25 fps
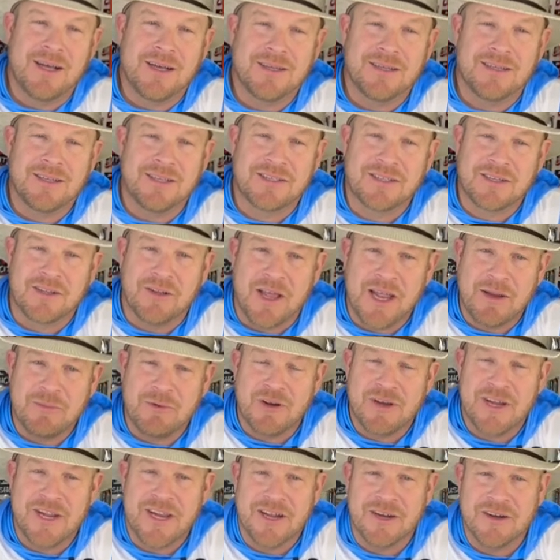
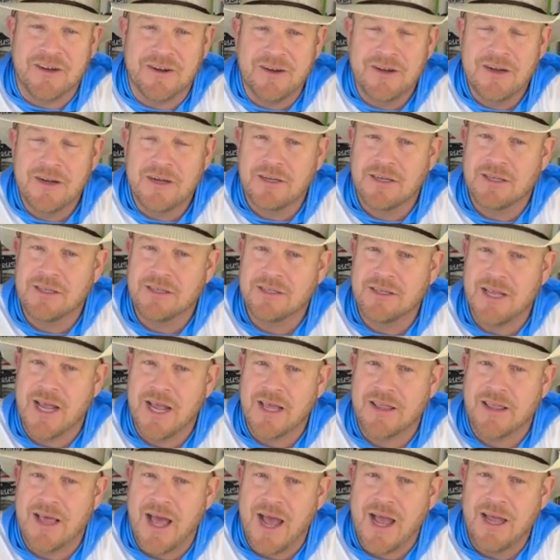disclaimer here to say
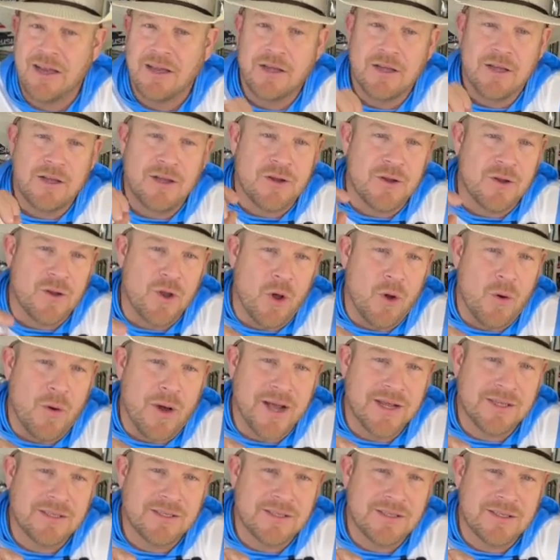that no
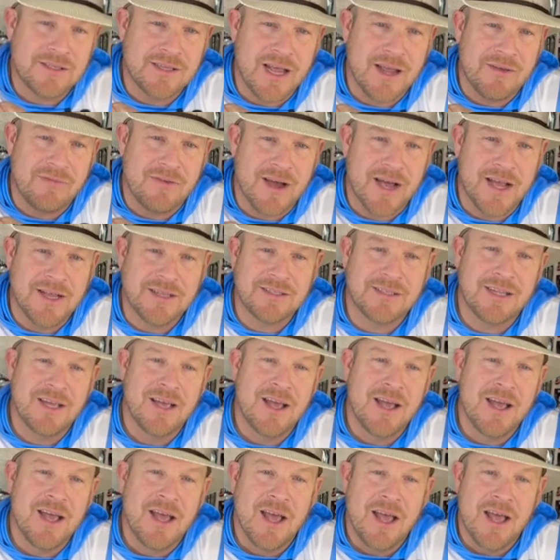ice is safe ice.
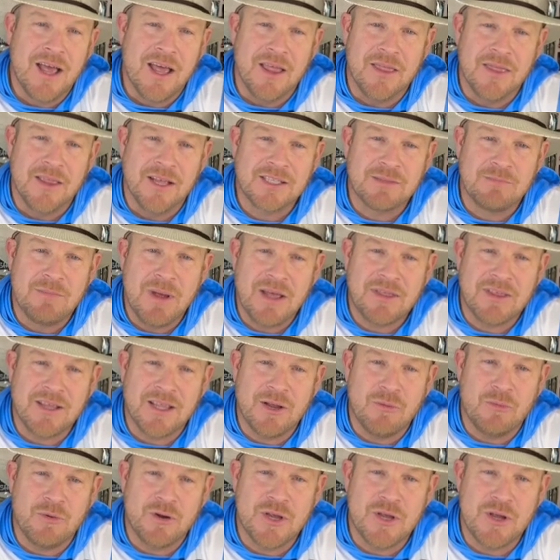And this method
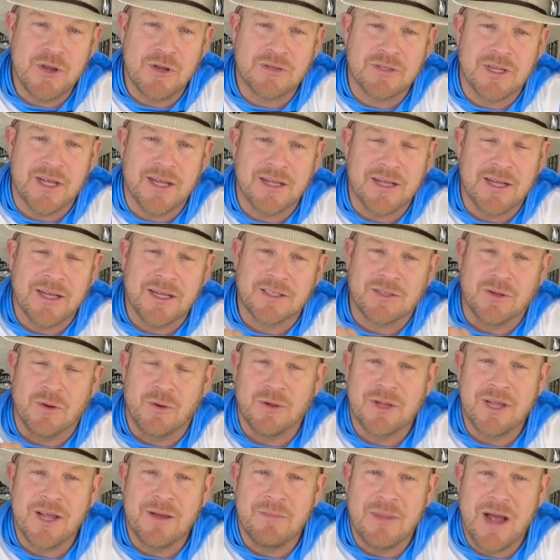that we're using is
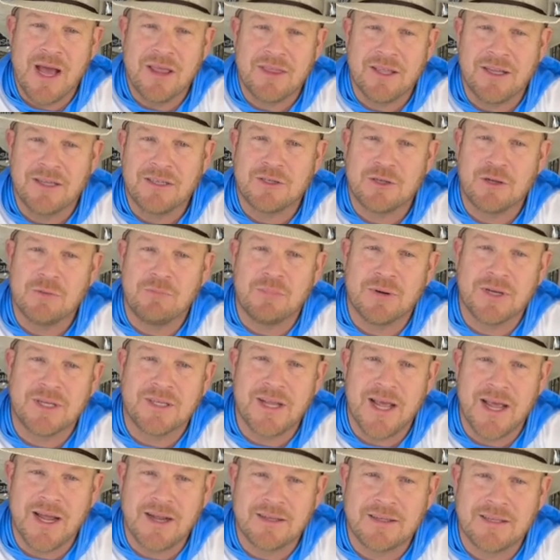only a method to
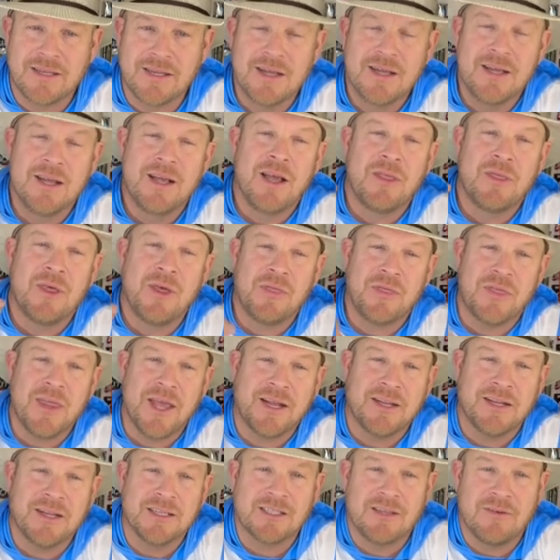predict the
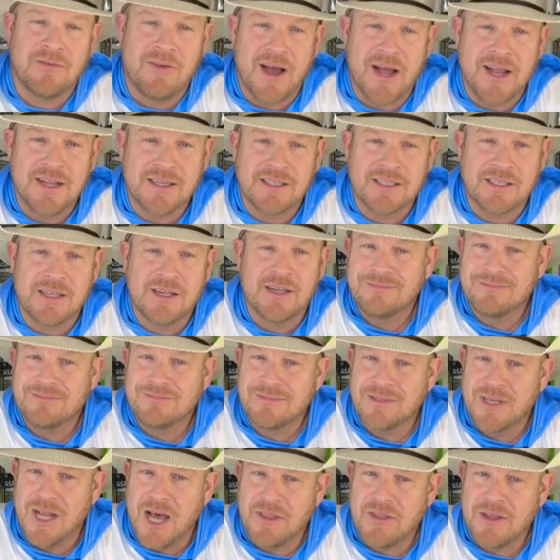thickness of ice.
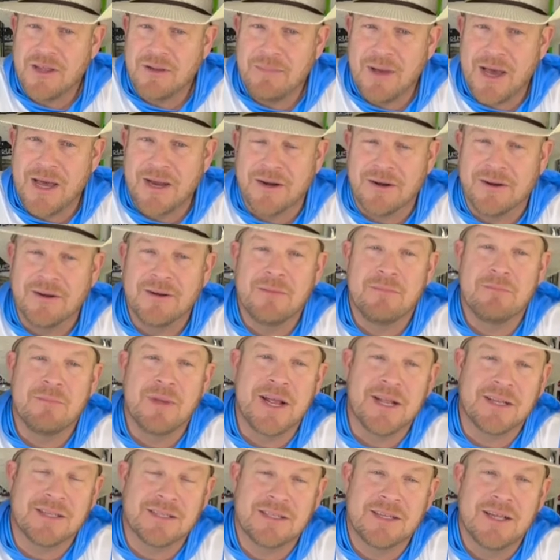Nothing better
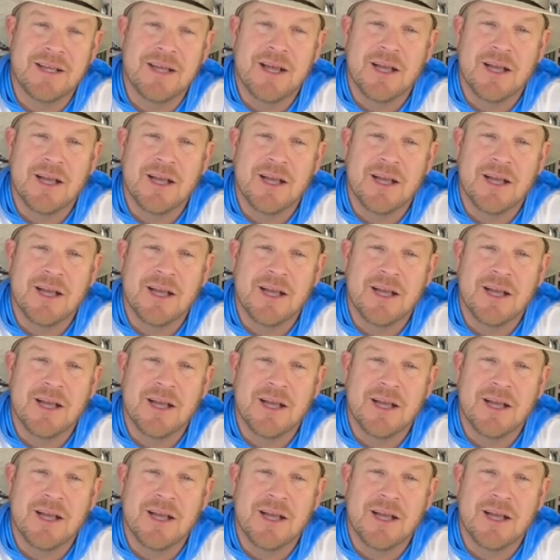beats